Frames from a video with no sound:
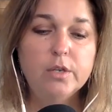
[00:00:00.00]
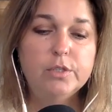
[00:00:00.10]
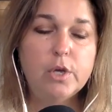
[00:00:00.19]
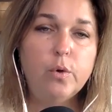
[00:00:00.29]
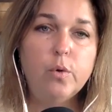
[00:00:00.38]

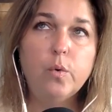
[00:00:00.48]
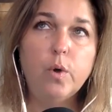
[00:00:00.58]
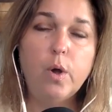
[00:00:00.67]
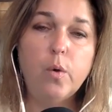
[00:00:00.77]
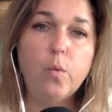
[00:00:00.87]

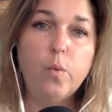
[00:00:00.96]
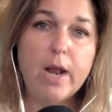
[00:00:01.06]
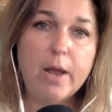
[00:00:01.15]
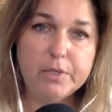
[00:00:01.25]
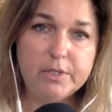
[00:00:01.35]
So
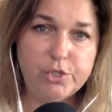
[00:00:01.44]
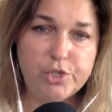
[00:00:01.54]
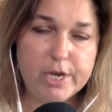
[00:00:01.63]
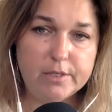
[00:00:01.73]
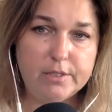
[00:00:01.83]
what I would
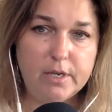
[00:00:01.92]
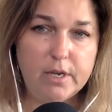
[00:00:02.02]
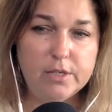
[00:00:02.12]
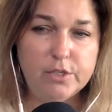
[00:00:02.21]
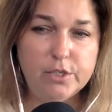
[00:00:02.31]
suggest
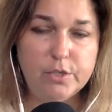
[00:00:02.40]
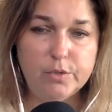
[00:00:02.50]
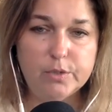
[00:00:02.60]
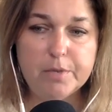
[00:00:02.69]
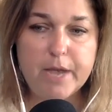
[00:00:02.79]
is to
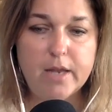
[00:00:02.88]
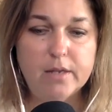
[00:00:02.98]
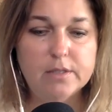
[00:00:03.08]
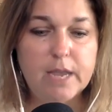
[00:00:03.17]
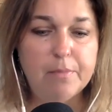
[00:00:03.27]
do some
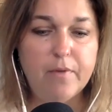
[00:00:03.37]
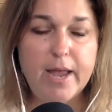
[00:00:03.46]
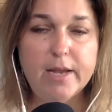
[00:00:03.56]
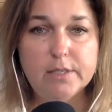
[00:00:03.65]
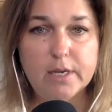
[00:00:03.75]
type of
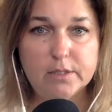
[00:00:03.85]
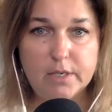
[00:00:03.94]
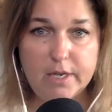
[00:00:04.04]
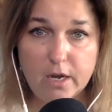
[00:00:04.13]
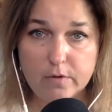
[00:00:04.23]
high
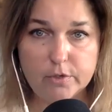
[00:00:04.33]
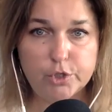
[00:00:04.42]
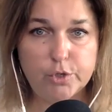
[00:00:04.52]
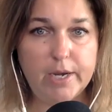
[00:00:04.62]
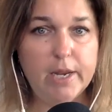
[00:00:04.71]
intensity
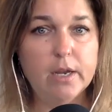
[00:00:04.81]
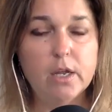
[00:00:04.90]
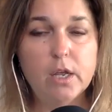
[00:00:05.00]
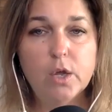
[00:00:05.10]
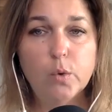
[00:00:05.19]
interval
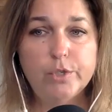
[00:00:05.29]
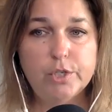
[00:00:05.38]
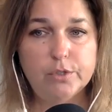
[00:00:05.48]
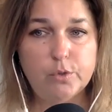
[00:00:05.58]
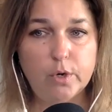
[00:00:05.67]
training,
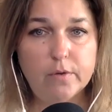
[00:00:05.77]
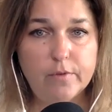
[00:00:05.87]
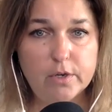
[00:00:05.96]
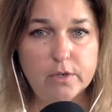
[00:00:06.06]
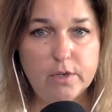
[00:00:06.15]
which is sort
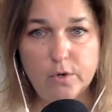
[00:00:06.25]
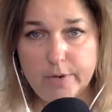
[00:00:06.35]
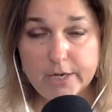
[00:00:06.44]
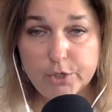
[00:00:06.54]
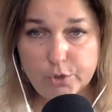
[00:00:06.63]
of,
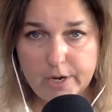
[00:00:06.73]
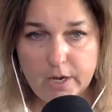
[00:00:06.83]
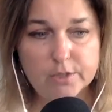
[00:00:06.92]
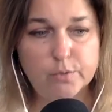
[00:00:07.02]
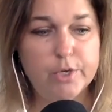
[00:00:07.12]
HIIT
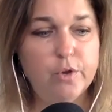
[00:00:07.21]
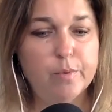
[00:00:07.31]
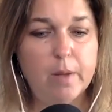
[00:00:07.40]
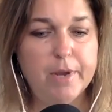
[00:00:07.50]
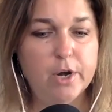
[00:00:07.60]
training is what you
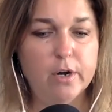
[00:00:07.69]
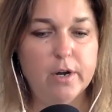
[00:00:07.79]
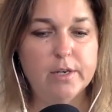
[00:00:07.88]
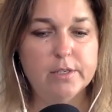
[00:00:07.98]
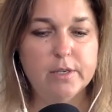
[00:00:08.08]
probably
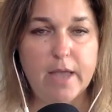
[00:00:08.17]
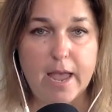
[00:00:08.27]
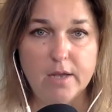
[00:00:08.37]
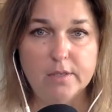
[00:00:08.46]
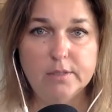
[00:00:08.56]
heard it
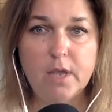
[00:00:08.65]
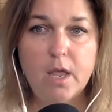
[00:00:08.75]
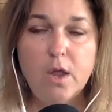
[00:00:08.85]
as,